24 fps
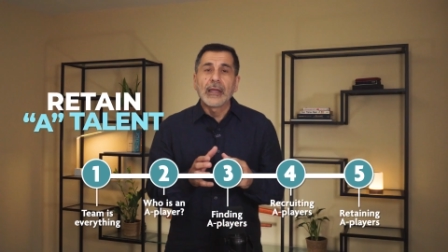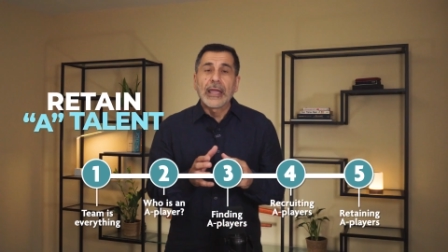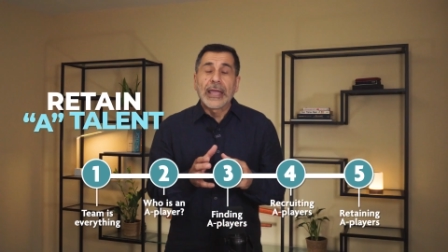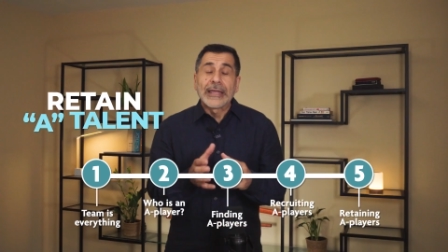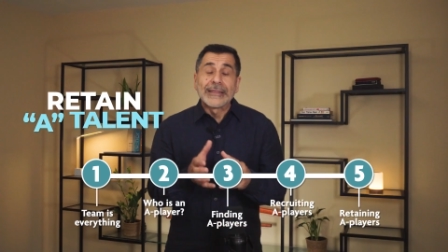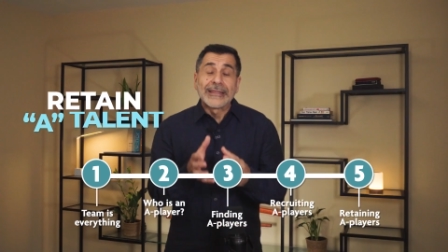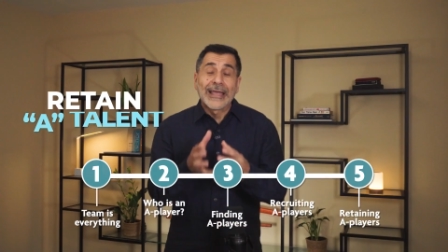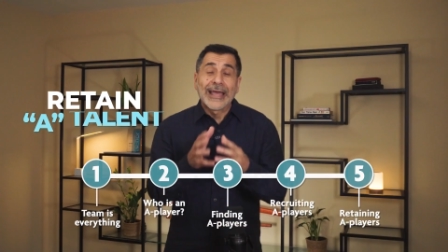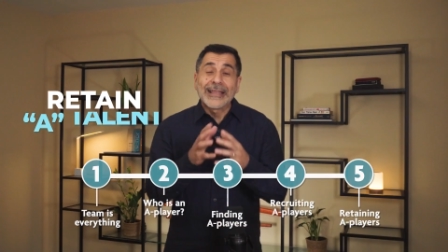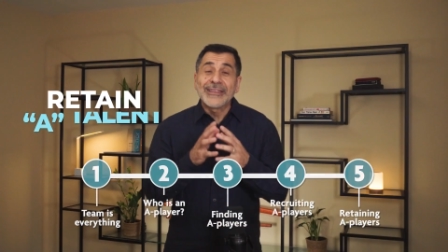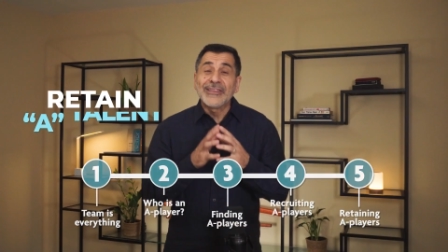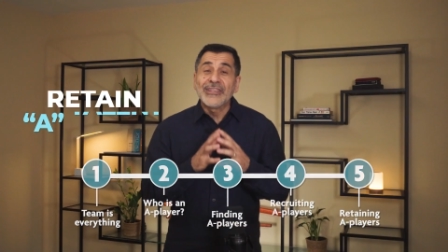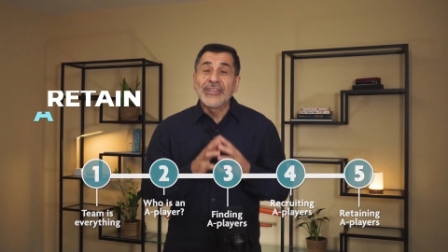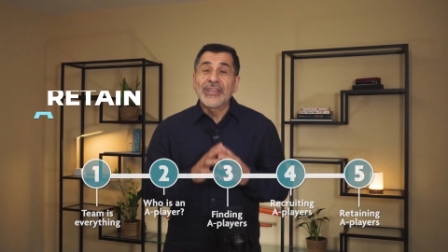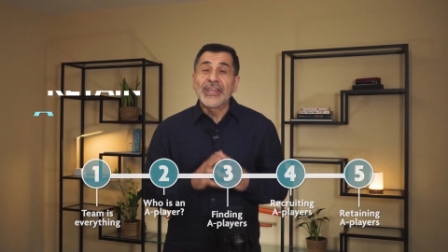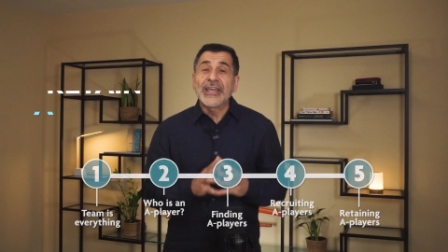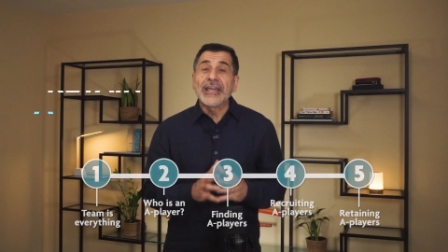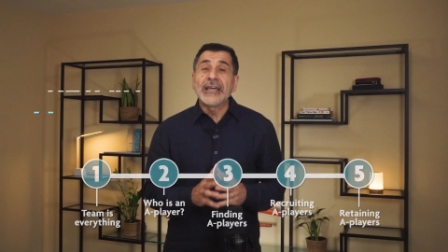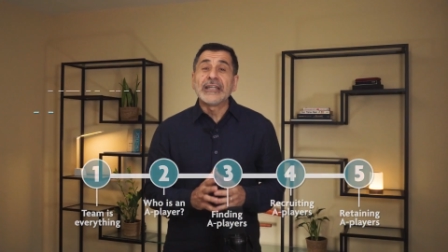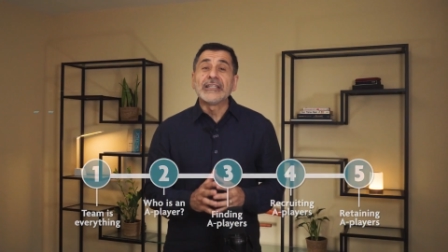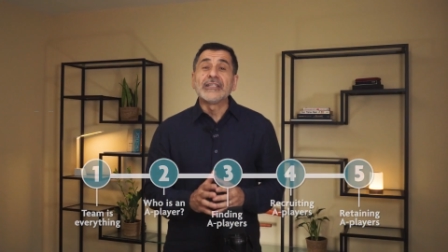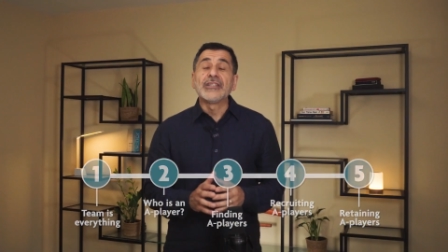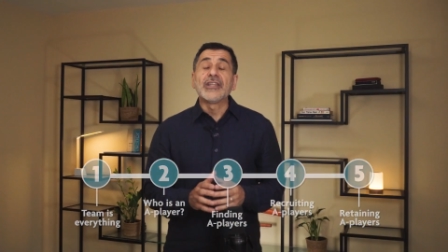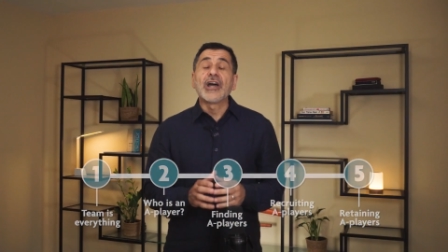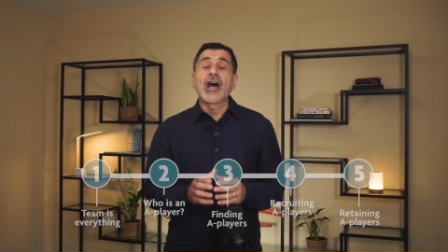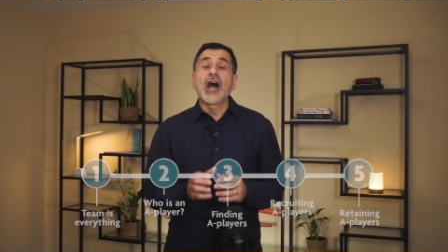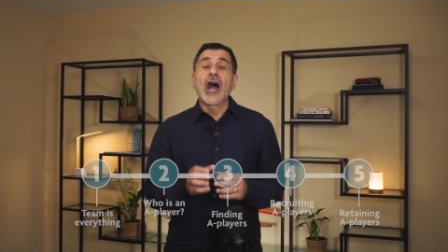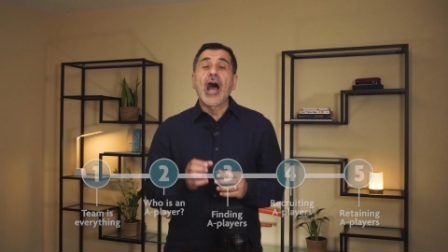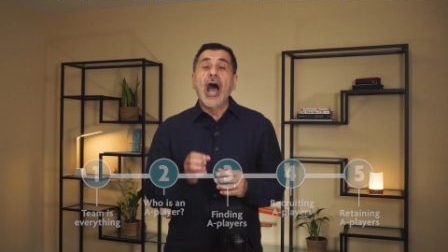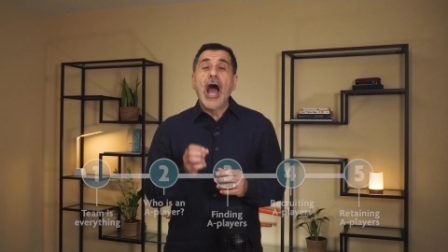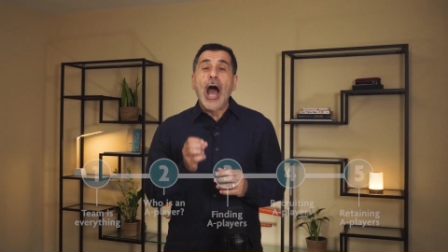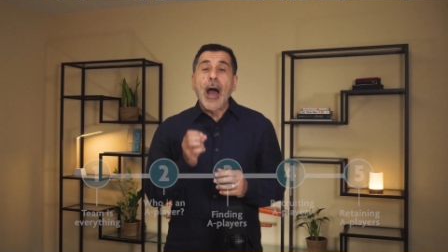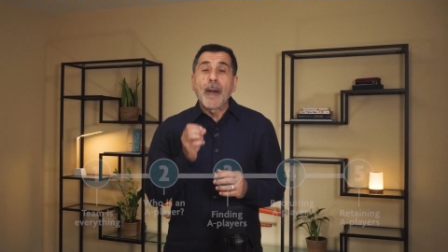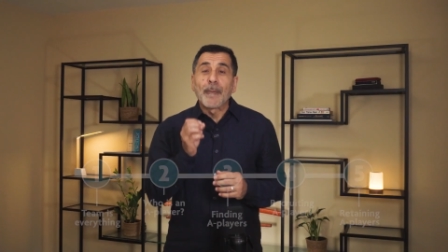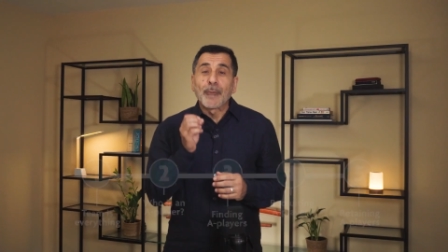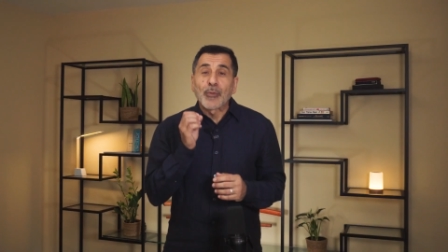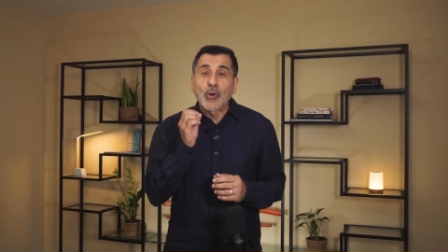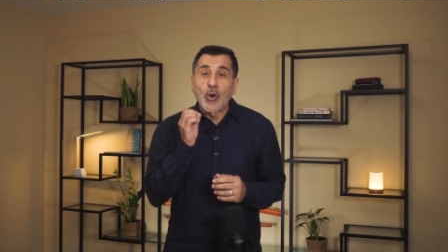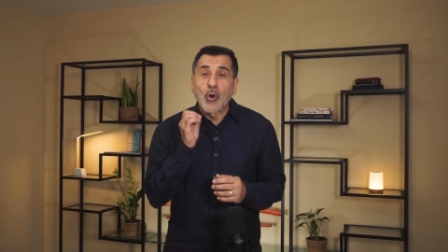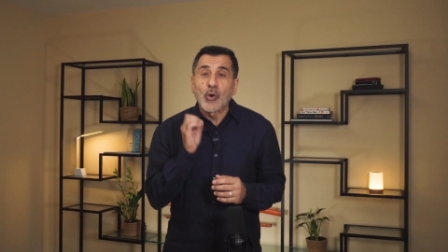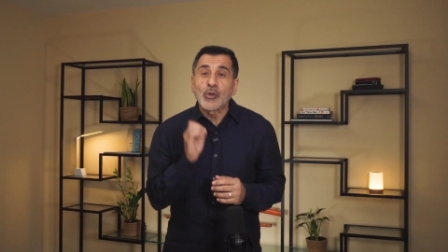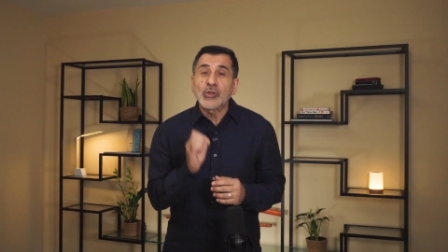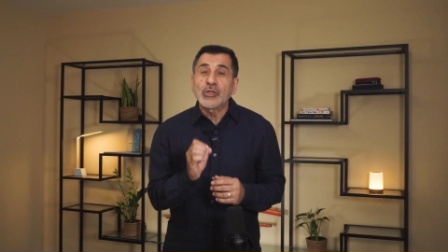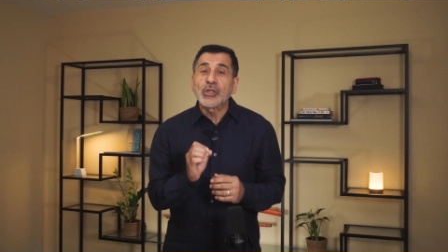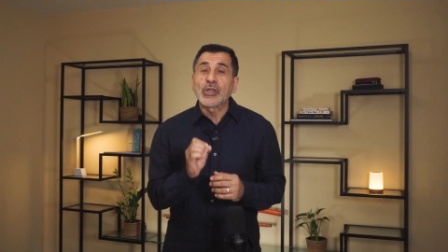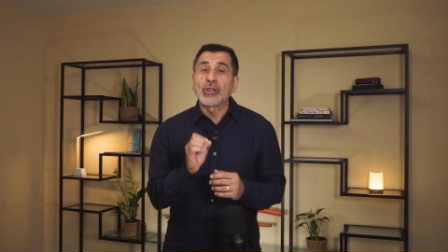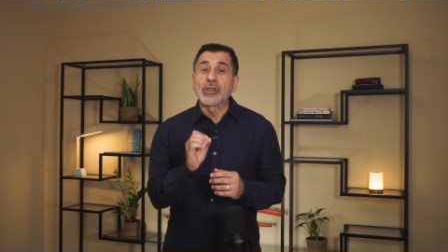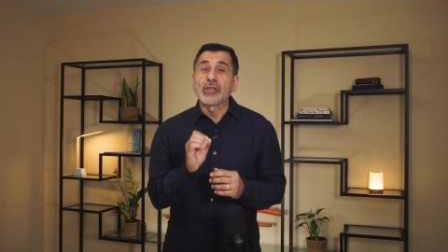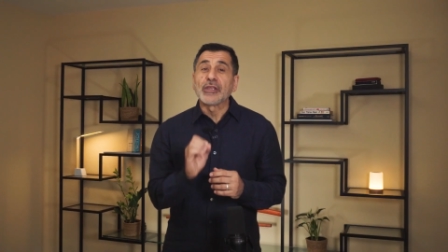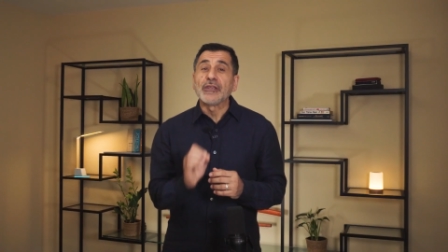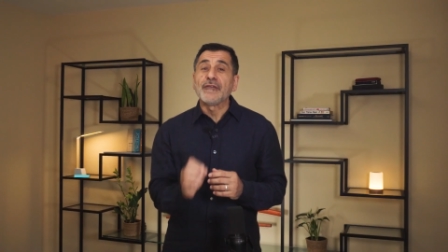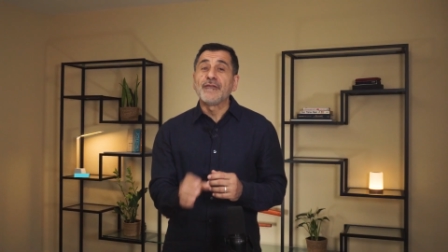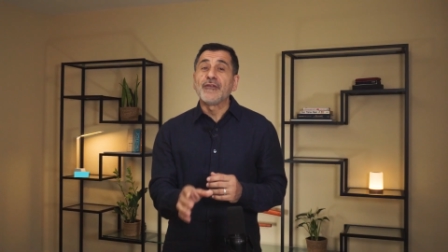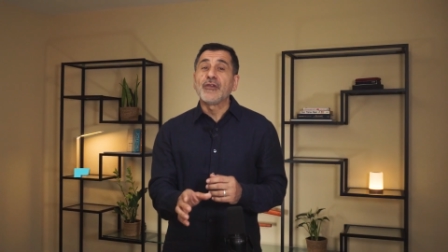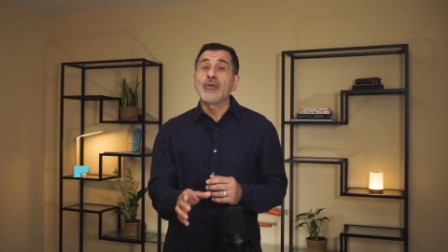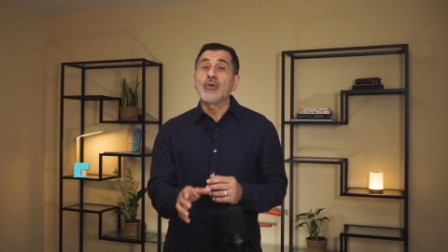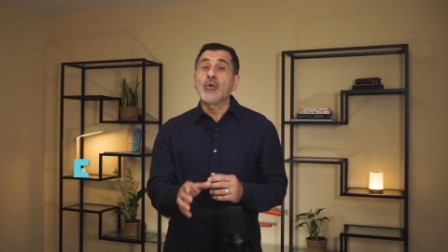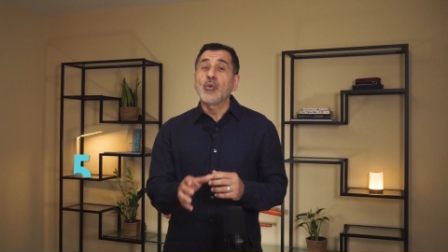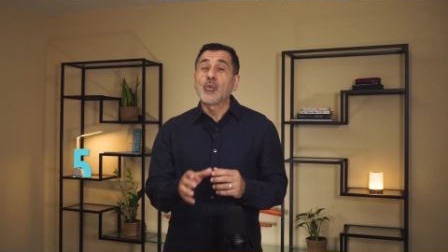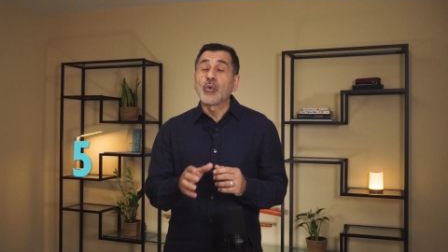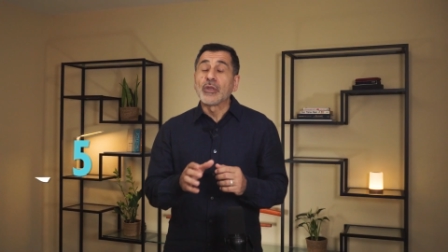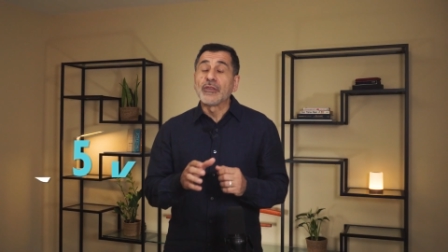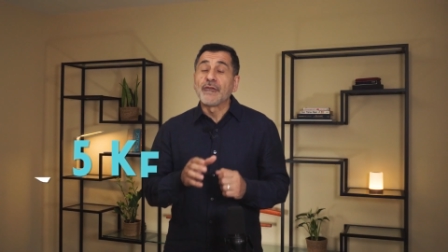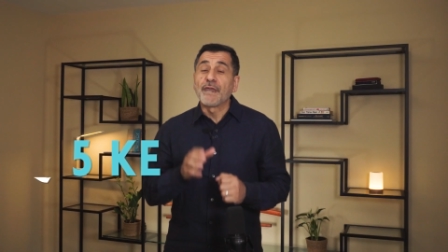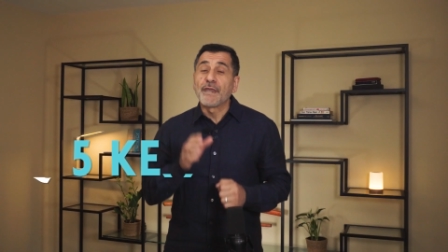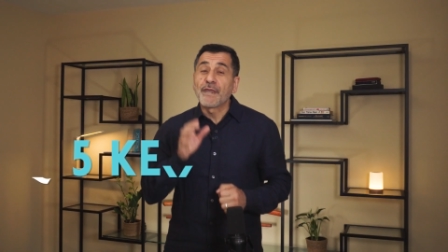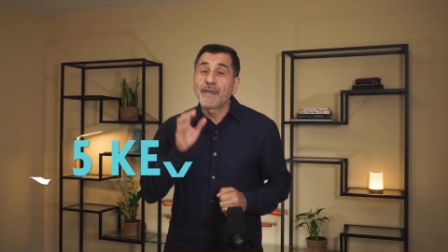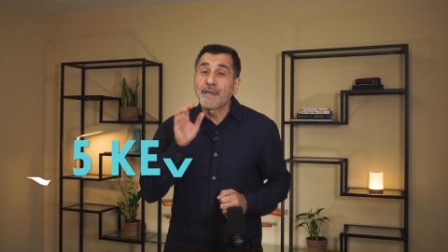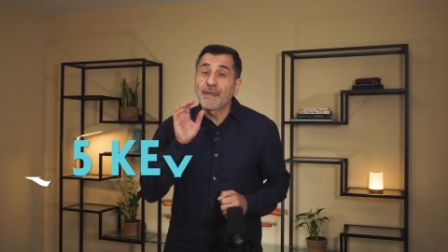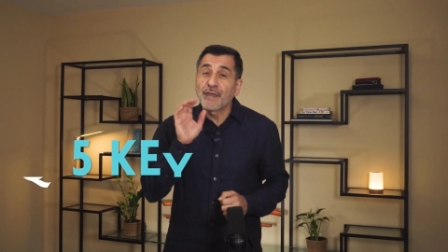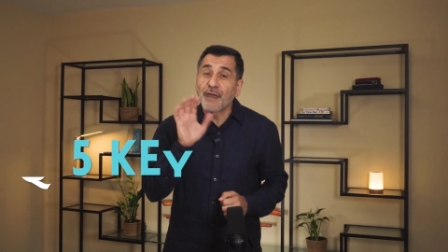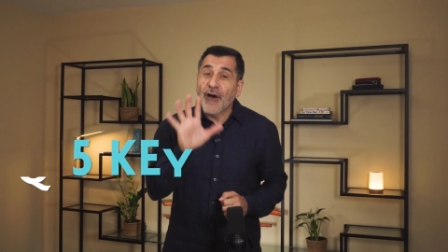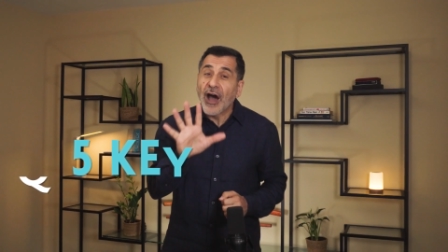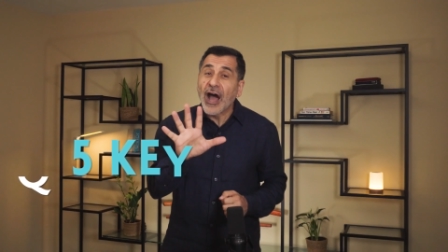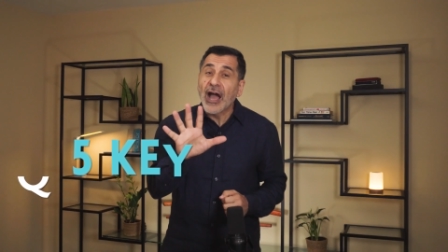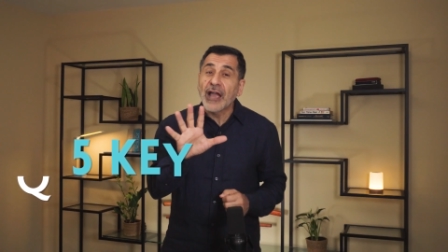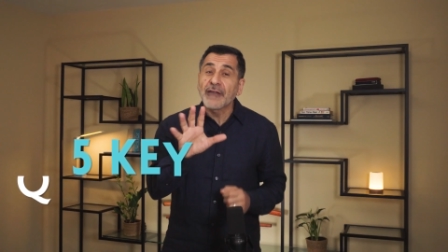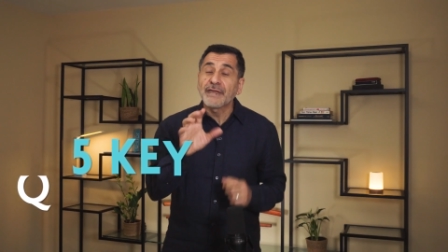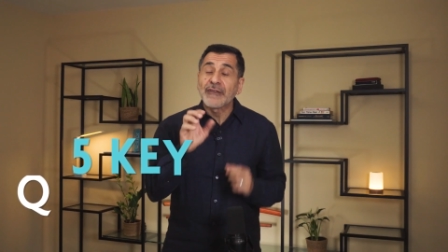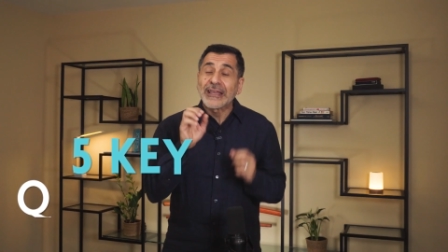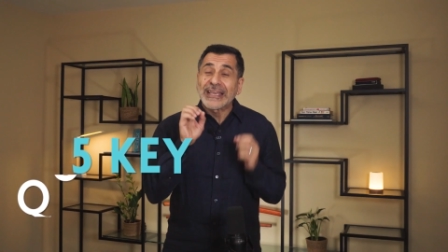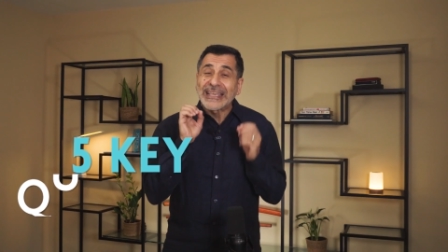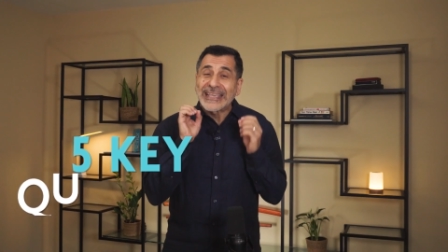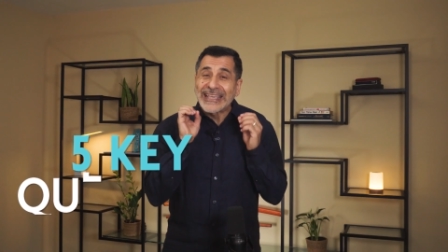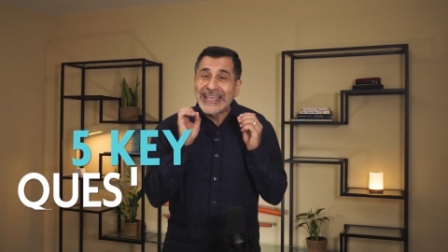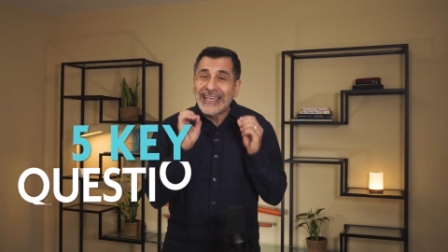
And at the end, I'm going to leave you with 5